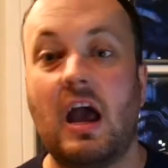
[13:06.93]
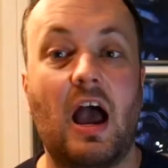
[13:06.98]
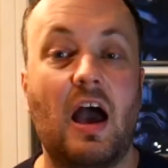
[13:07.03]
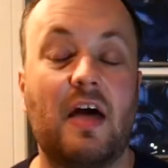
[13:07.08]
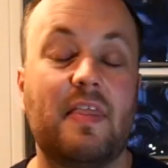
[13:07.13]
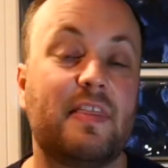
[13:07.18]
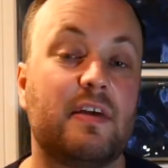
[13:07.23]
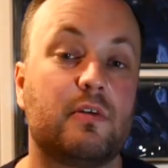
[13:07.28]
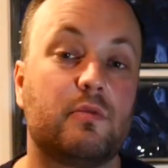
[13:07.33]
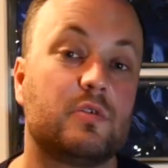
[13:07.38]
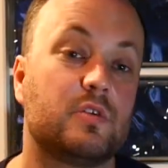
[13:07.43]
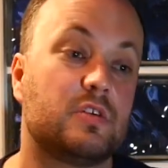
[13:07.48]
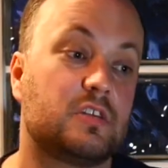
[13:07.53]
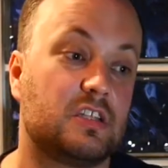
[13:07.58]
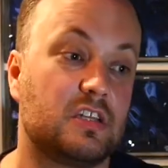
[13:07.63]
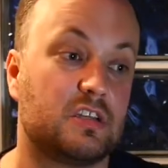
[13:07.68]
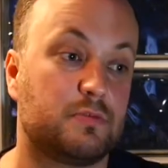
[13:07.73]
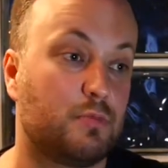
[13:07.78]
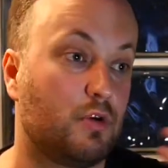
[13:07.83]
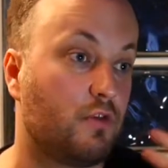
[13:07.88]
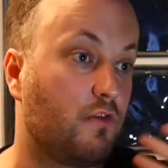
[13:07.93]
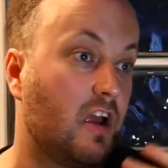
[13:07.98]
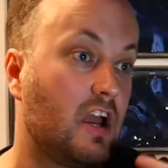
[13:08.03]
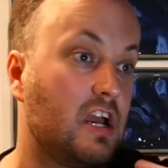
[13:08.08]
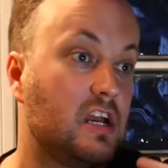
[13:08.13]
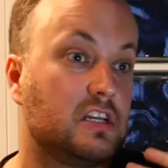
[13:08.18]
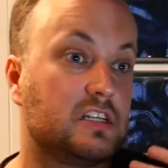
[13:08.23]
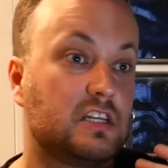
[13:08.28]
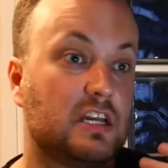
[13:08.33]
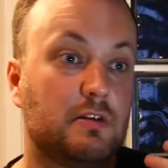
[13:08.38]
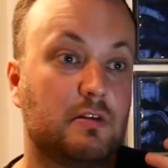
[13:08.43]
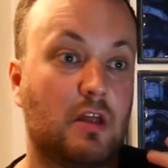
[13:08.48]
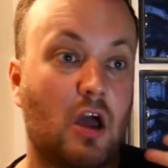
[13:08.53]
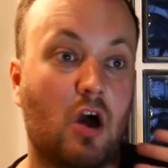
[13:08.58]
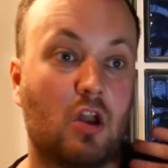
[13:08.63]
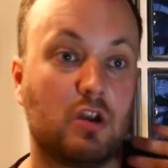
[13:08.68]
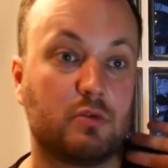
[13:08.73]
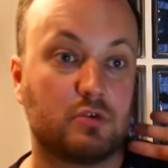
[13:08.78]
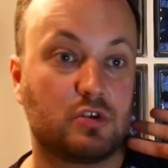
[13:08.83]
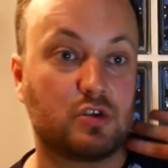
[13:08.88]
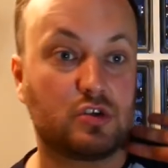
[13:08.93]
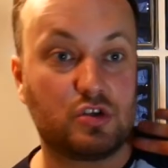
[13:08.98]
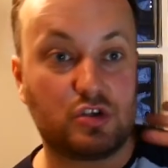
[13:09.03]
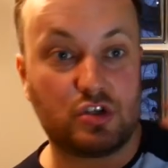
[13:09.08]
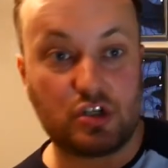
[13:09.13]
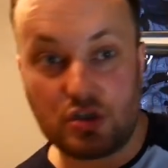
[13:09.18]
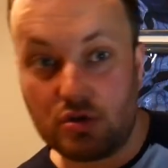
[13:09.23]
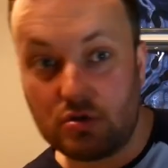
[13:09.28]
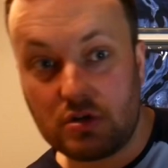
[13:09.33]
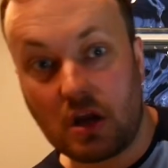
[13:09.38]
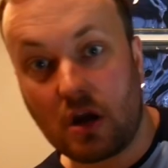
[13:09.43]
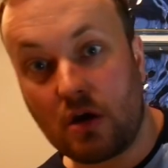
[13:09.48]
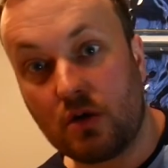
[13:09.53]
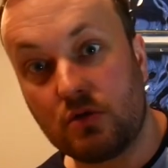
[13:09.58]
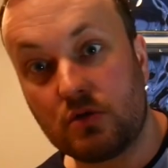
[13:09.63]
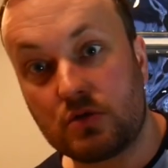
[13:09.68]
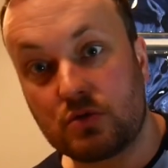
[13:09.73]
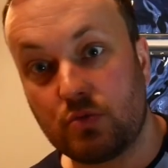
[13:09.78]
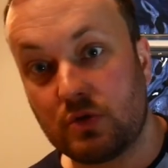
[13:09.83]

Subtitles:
and there was this parade in Hollywood Studios,